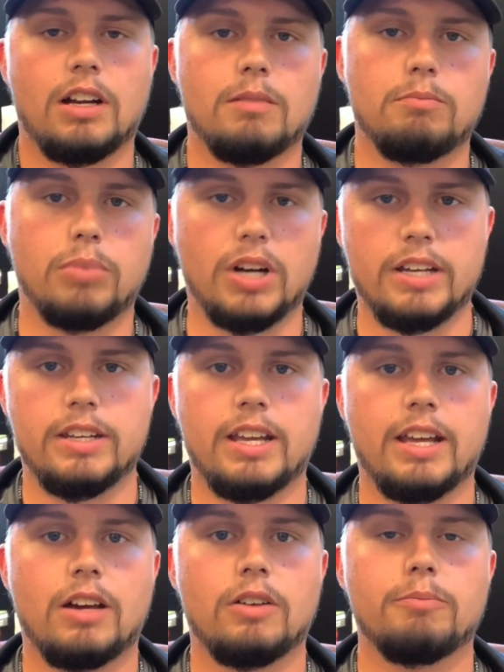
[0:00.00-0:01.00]
butt
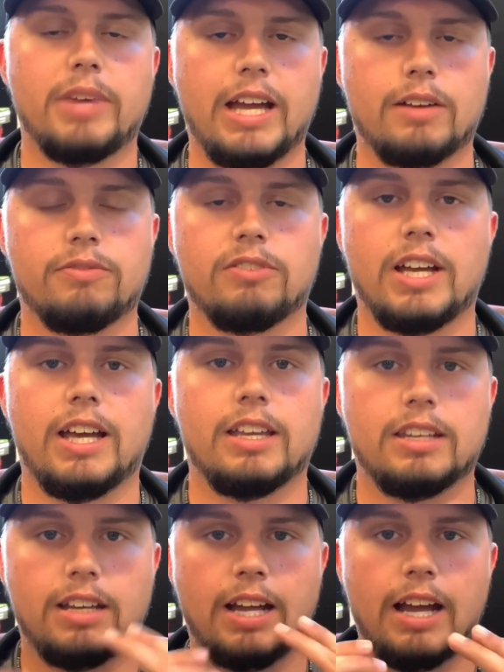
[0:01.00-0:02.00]
down, back flat,
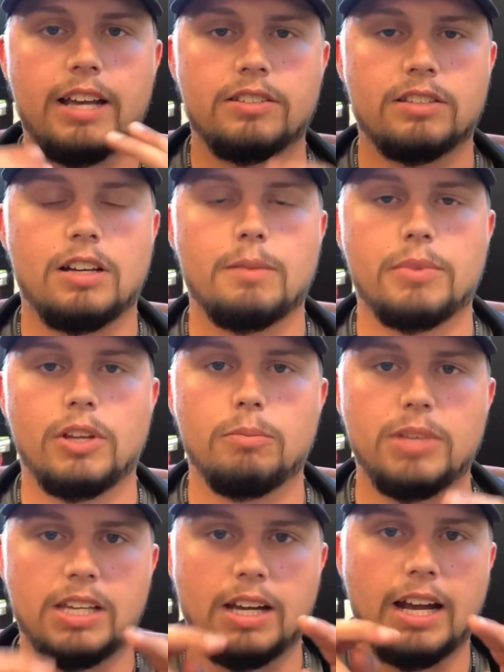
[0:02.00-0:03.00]
eyes up. They'll
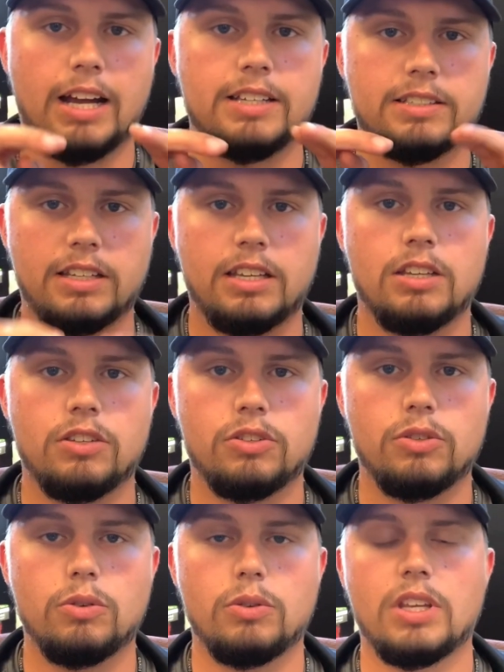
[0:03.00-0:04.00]
be eyes
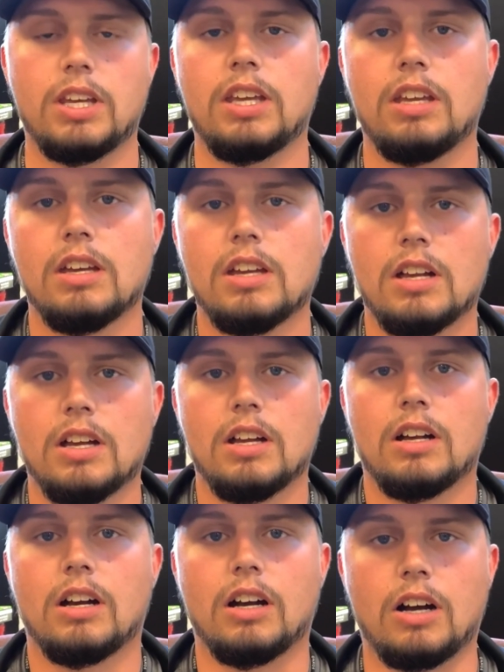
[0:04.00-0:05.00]
into the
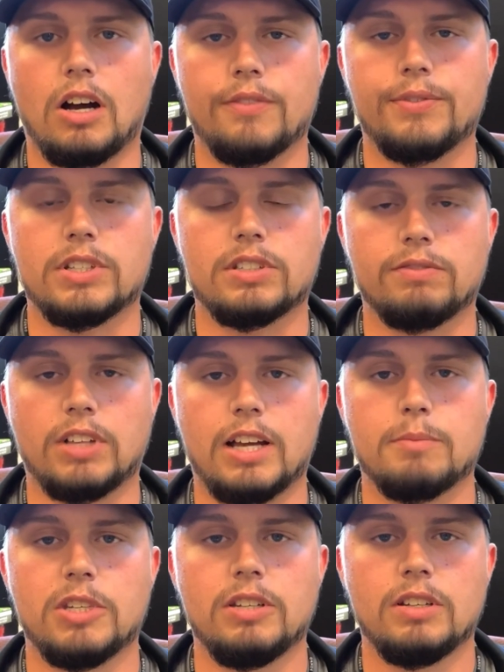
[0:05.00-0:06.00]
offensive
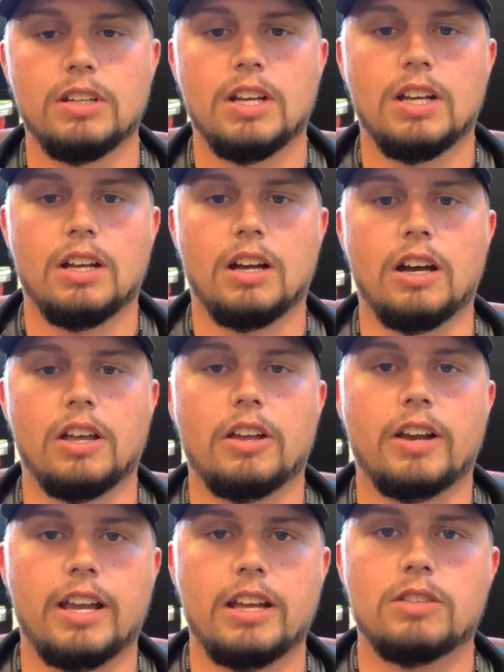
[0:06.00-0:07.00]
lineman. Their
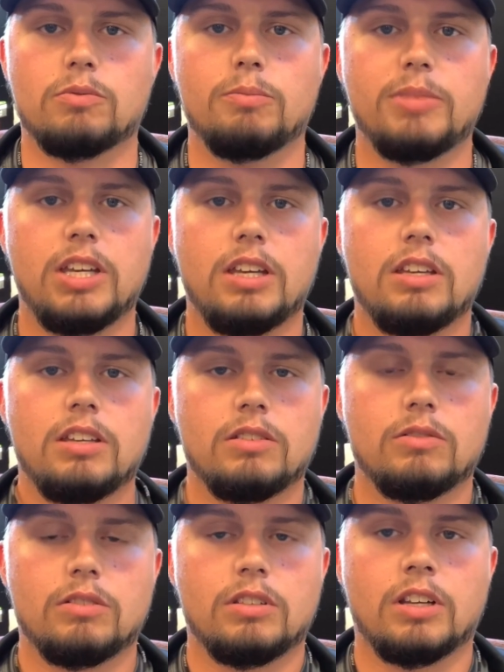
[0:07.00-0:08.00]
hands will be
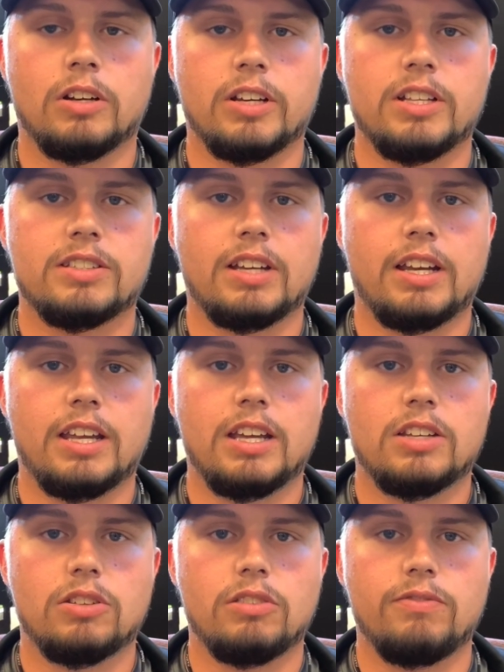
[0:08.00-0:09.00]
their inside
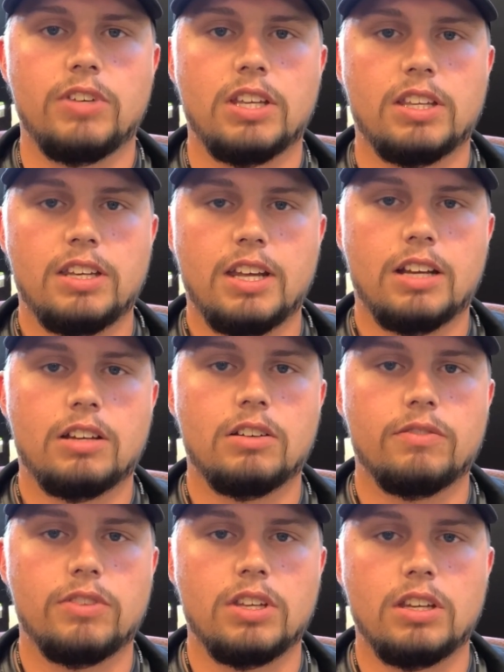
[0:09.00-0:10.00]
hand to the V of the neck
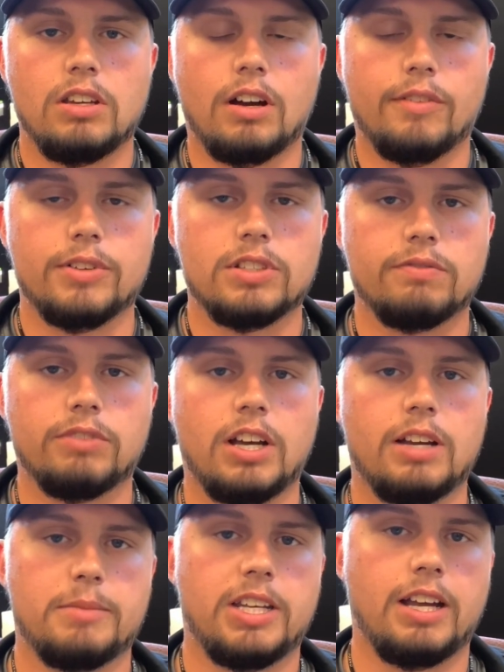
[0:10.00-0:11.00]
of the offensive
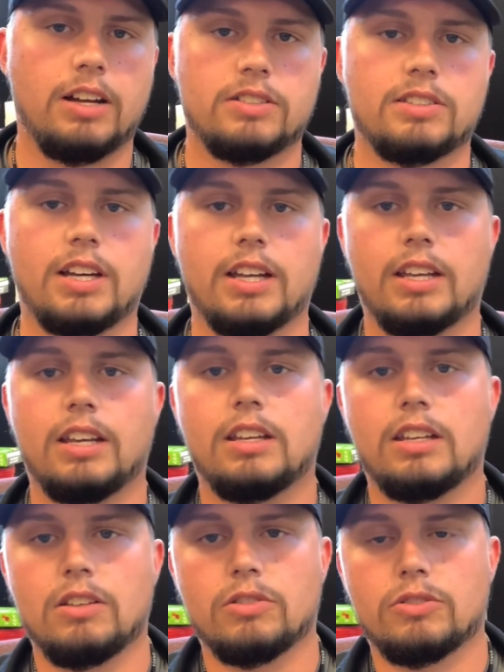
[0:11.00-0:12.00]
lineman, outside
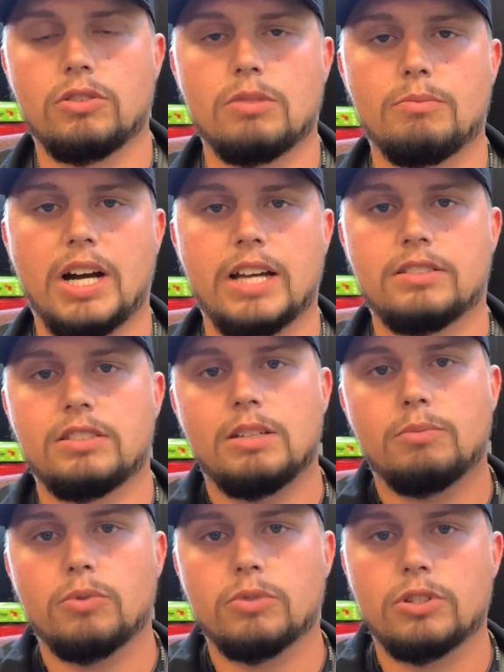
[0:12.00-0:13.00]
hand either to the
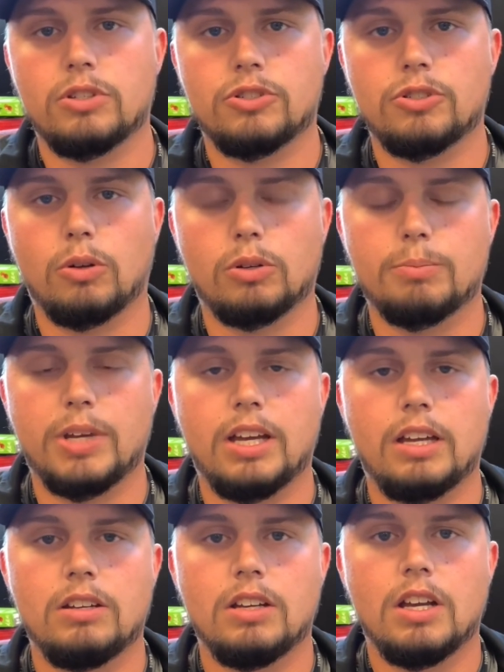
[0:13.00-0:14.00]
bicep or to the shoulder
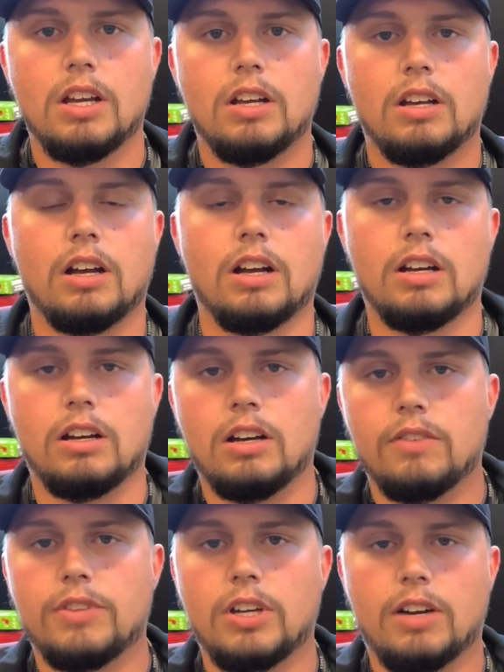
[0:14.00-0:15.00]
pad
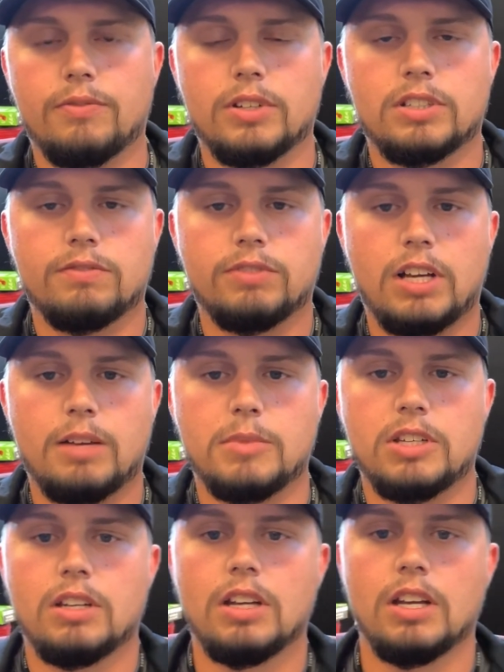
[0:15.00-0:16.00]
of the offensive lineman.